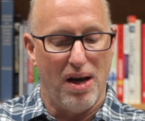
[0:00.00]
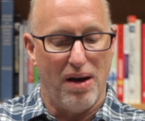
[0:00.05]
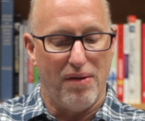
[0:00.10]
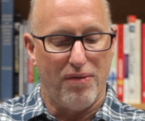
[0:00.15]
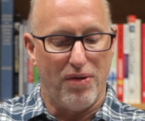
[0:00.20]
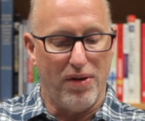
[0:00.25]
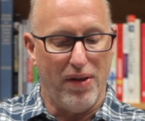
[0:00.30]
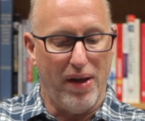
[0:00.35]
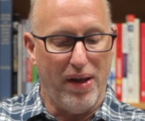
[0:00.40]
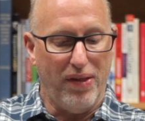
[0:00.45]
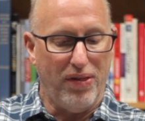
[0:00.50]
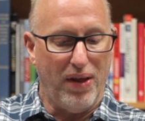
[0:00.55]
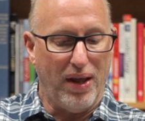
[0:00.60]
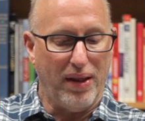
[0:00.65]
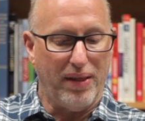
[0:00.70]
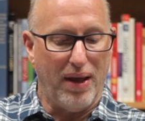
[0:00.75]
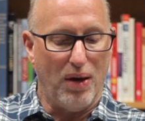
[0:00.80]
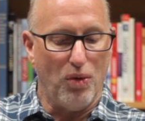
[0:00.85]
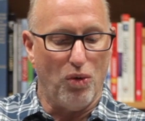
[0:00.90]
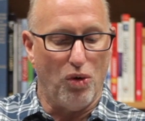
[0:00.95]
for they think
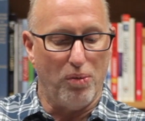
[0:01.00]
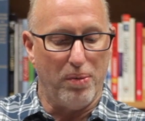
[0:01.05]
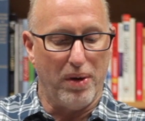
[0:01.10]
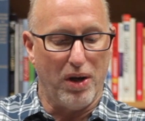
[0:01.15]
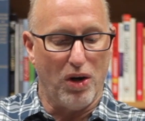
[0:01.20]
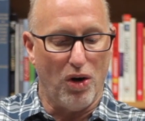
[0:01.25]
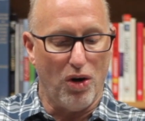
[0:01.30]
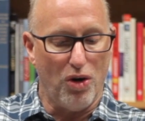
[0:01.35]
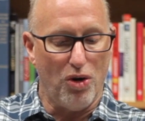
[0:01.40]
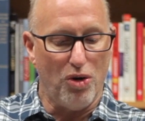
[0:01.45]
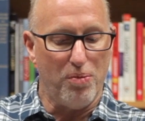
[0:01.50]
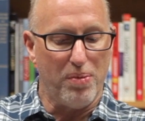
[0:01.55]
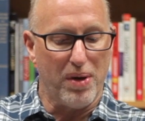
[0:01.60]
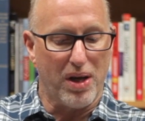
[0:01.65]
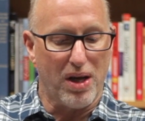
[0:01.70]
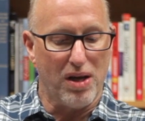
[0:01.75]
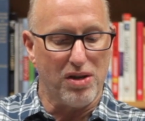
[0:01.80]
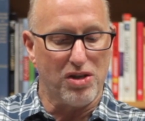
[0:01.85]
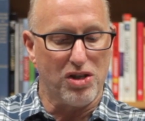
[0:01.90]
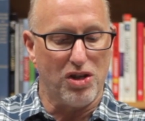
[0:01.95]
they will be heard
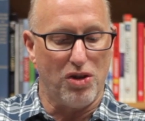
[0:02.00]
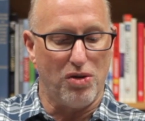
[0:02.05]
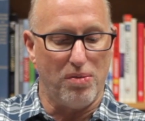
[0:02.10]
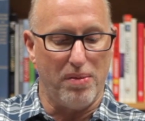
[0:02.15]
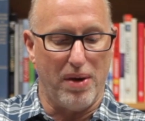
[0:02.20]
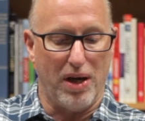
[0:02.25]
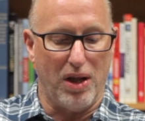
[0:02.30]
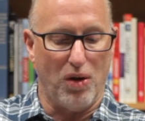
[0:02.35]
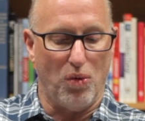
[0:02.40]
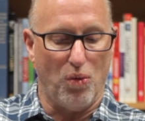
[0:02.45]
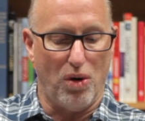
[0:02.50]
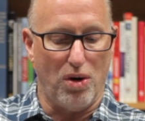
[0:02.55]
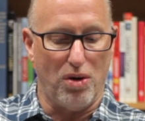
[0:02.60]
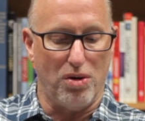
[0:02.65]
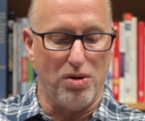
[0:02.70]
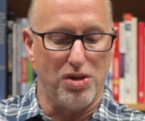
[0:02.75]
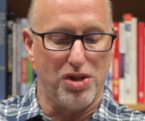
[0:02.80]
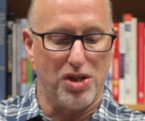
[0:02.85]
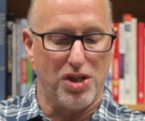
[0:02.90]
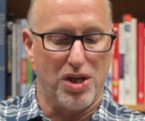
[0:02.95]
because of their many
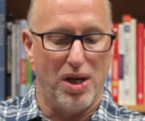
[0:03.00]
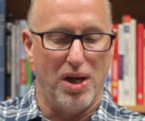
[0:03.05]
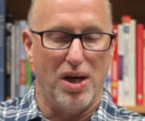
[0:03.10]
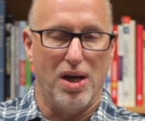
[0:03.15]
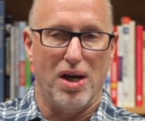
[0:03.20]
words.